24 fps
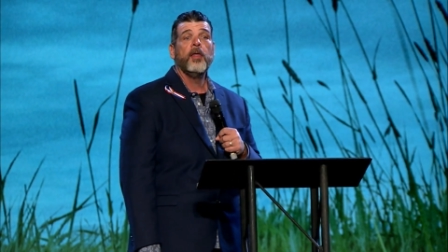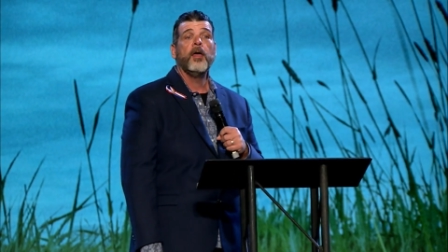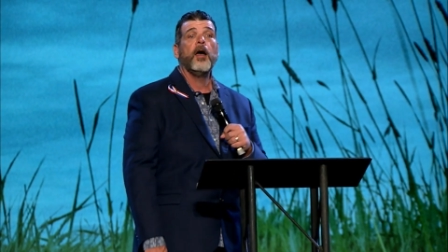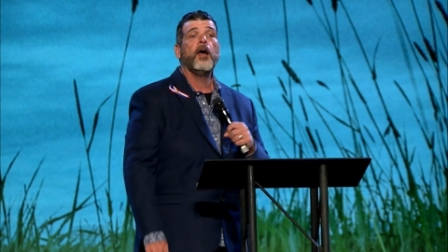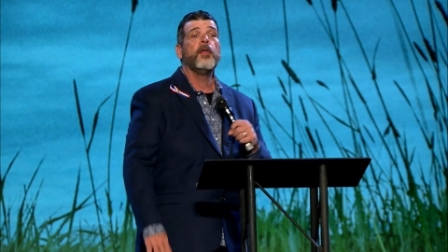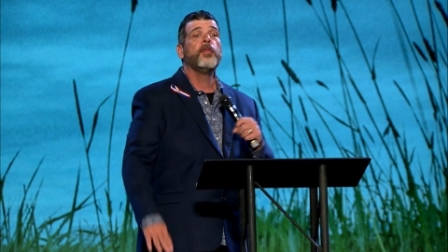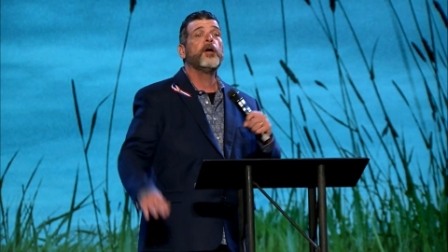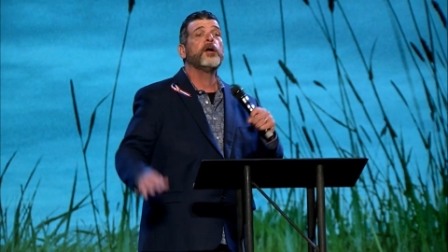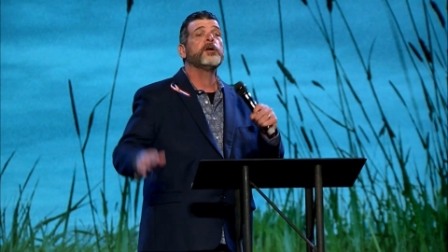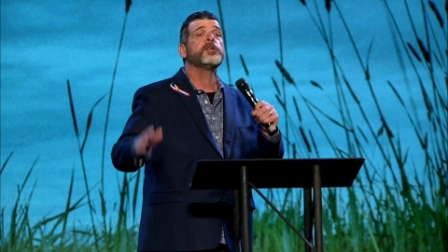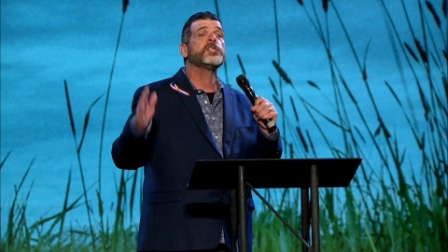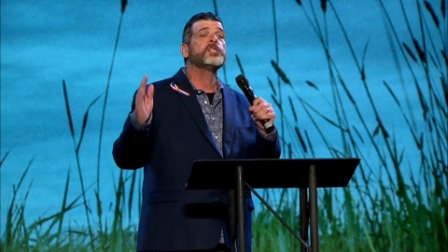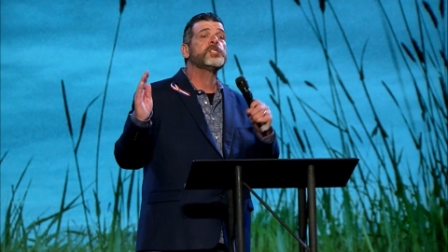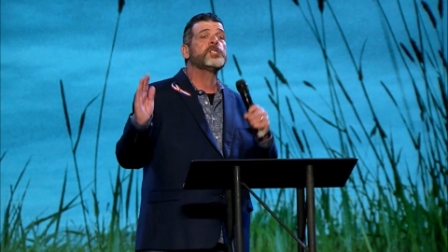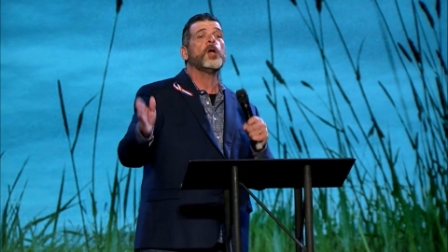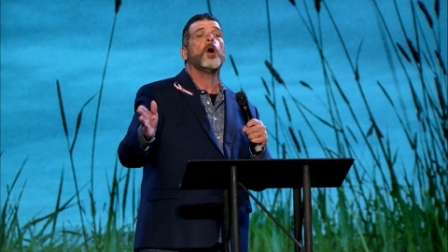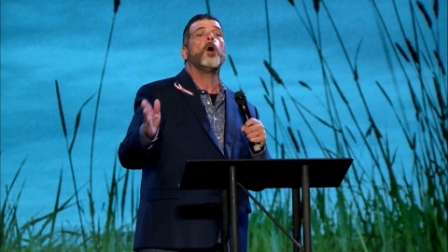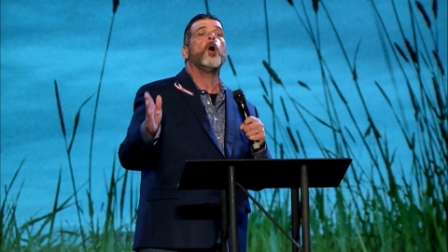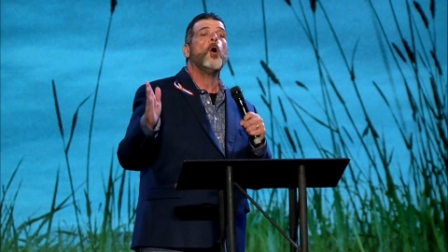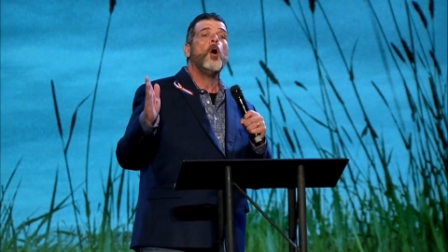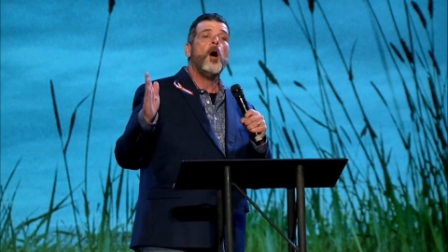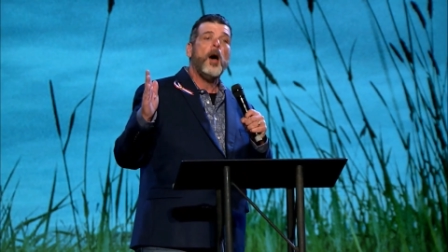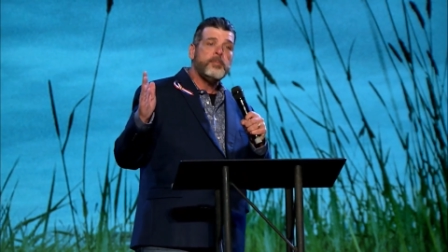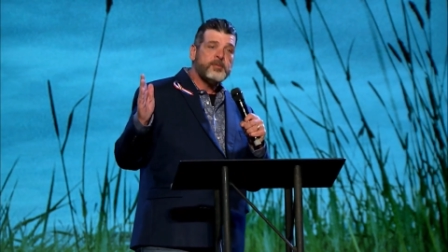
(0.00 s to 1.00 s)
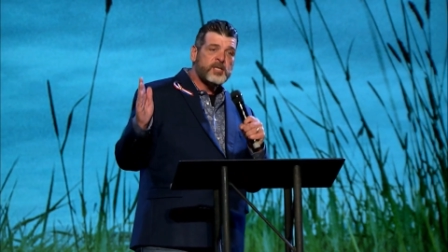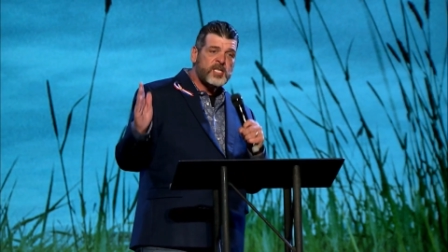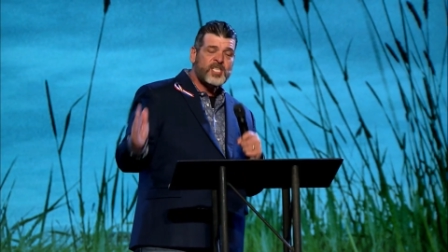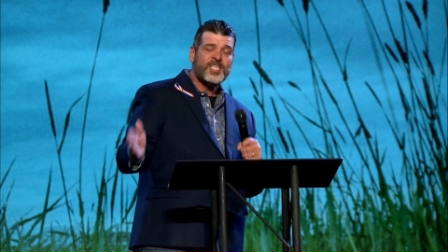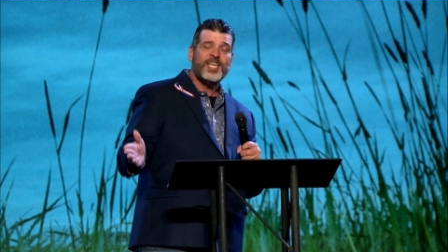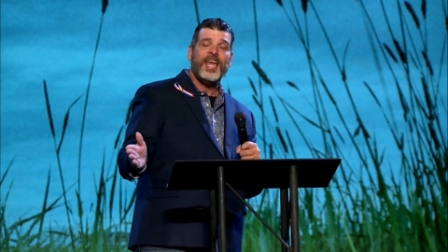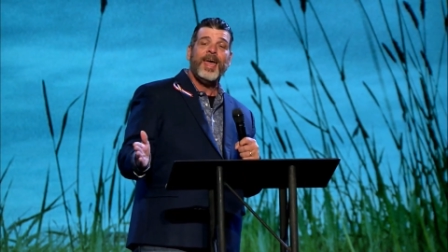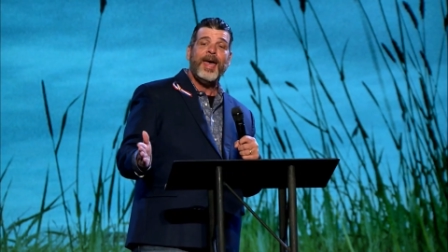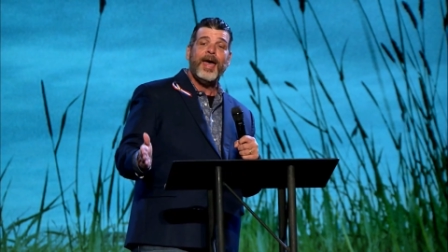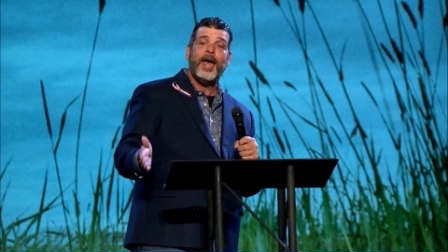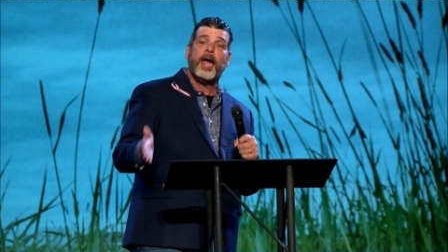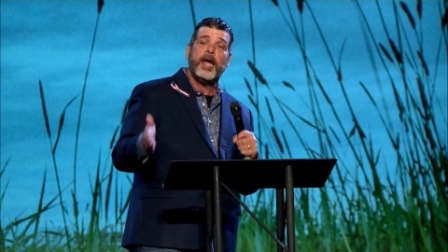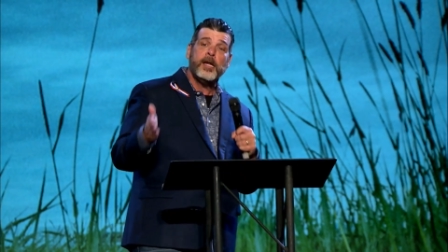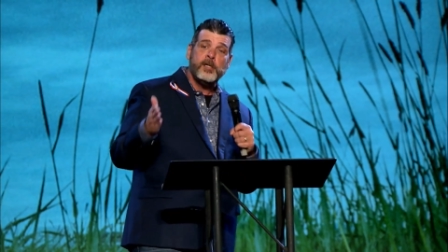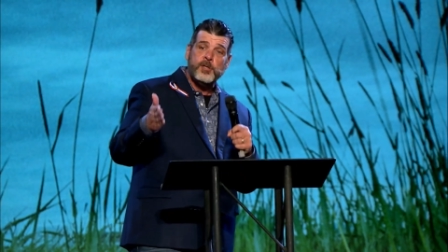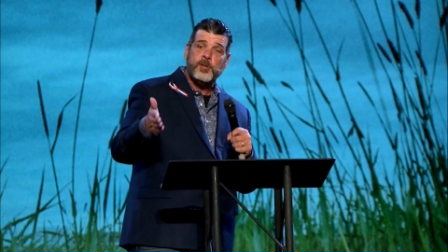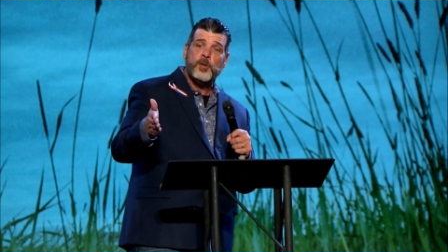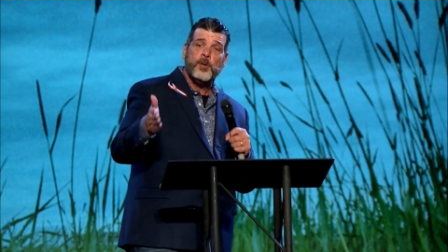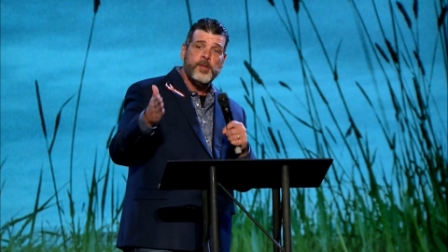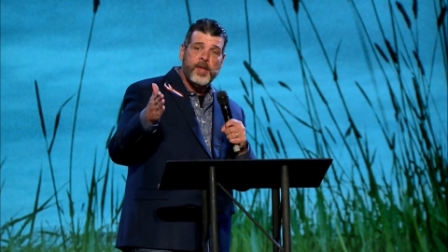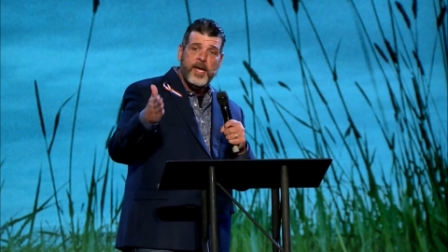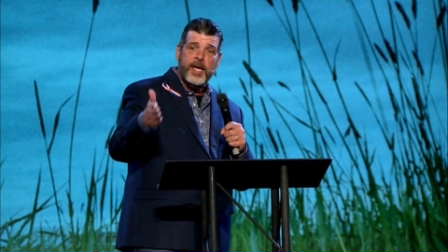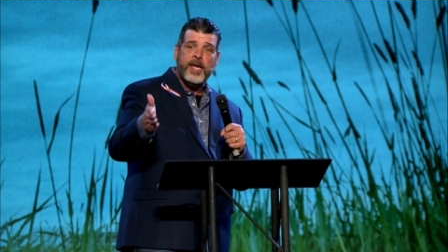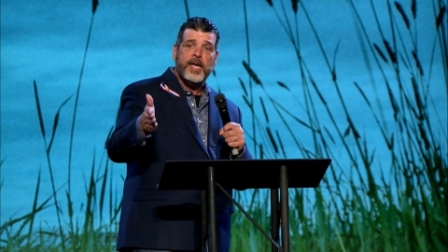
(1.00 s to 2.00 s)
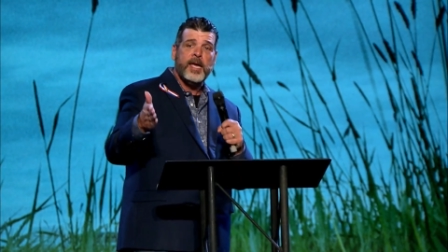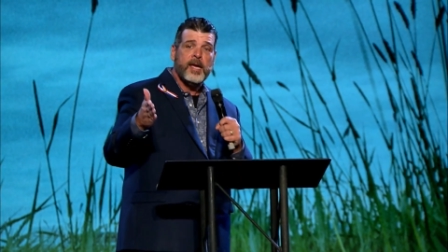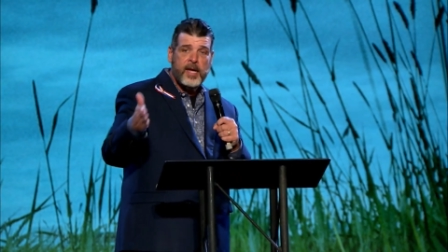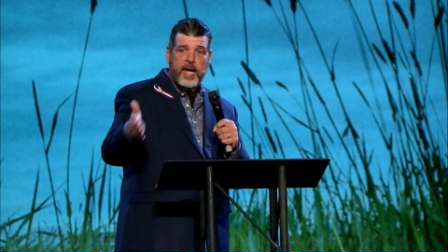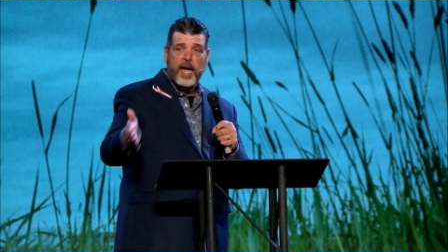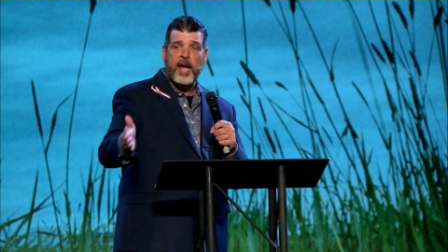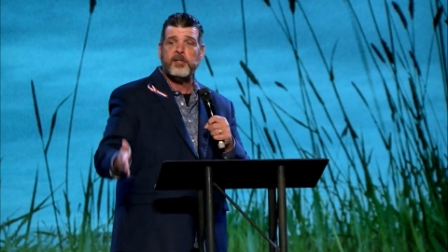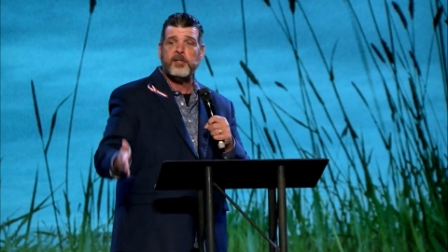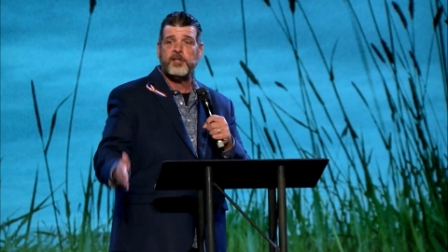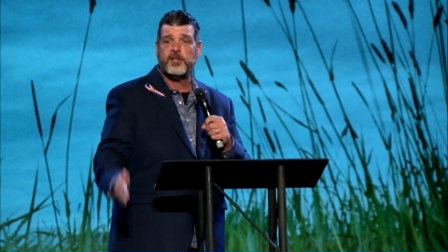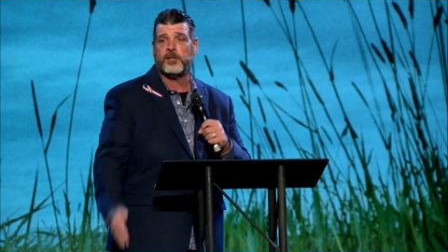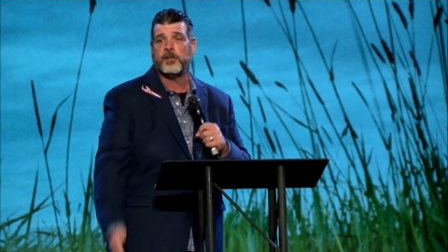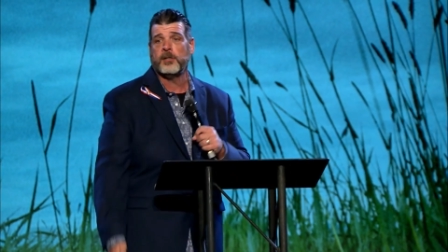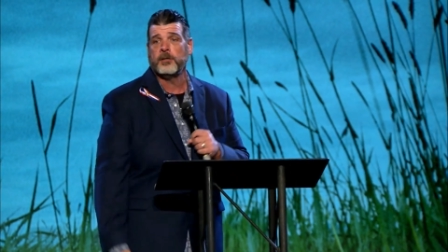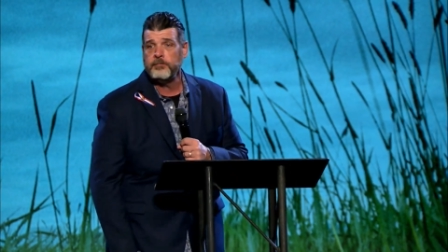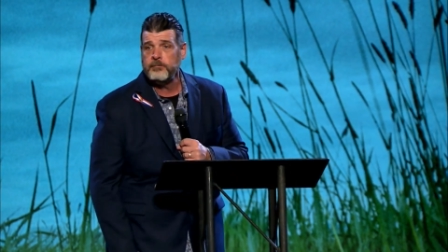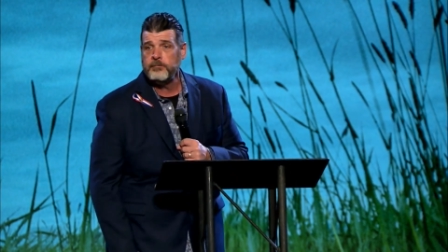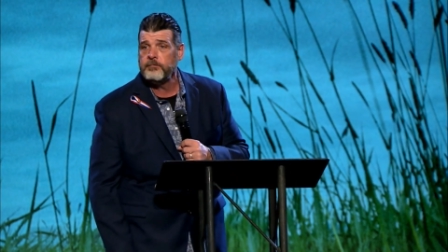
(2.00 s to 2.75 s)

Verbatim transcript: They're so upset until they get cancer.